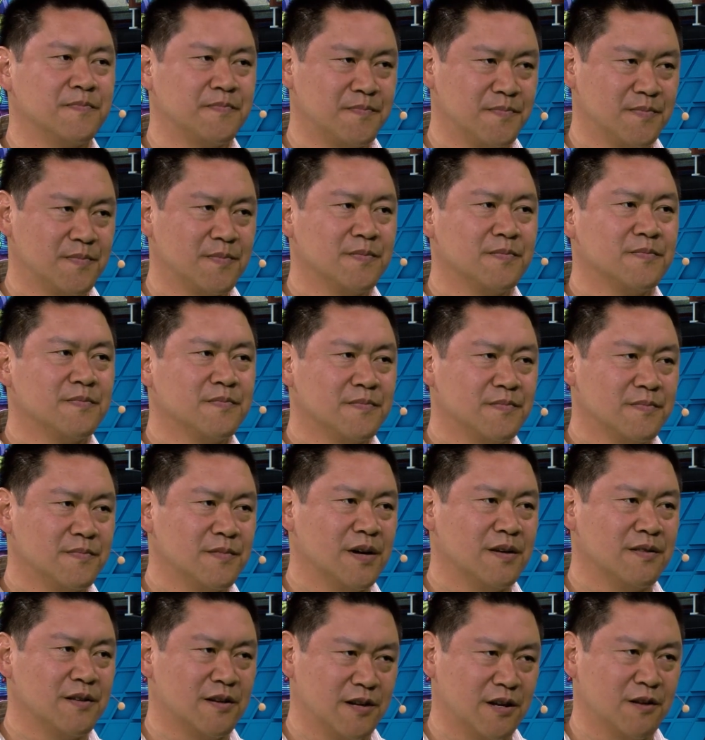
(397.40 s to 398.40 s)
Okay, that makes
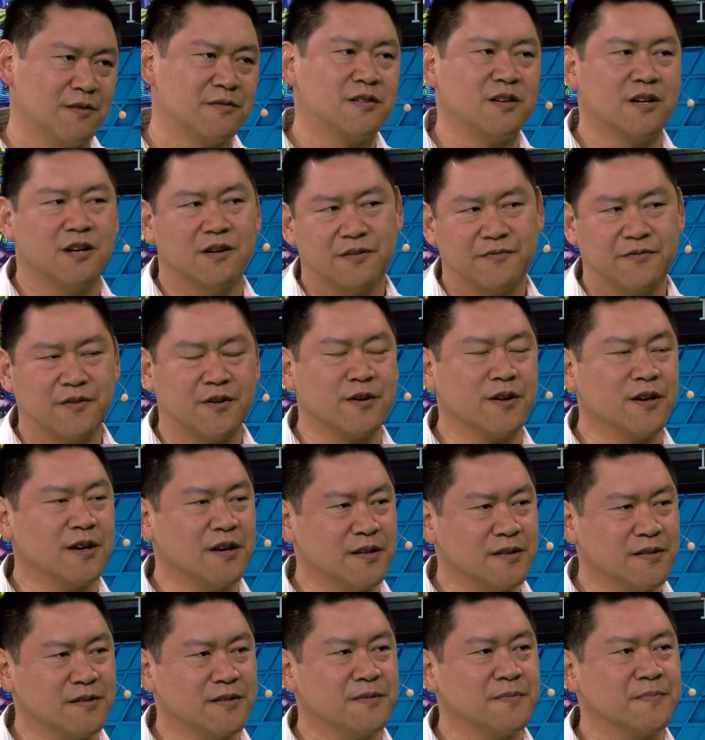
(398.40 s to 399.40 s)
And sense. then LTO at the very
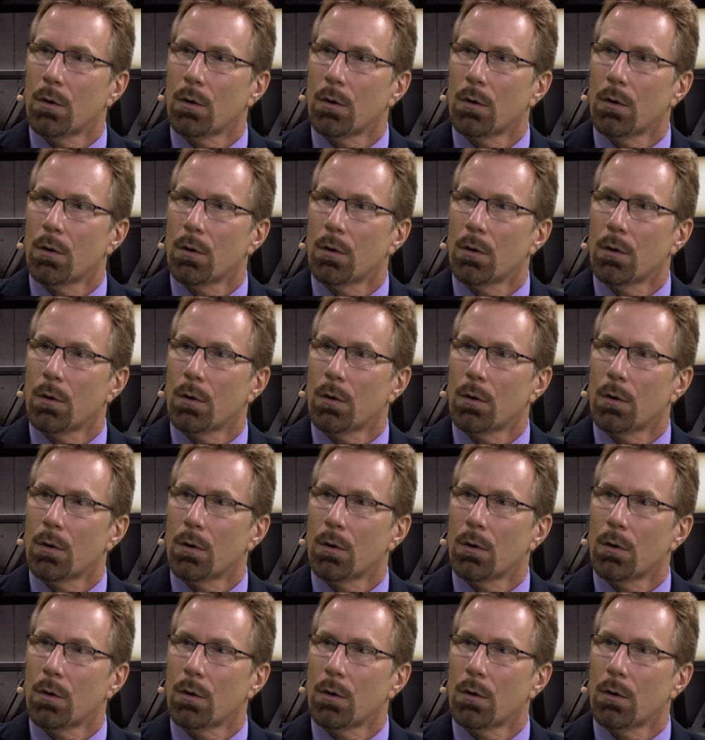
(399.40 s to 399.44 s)
end.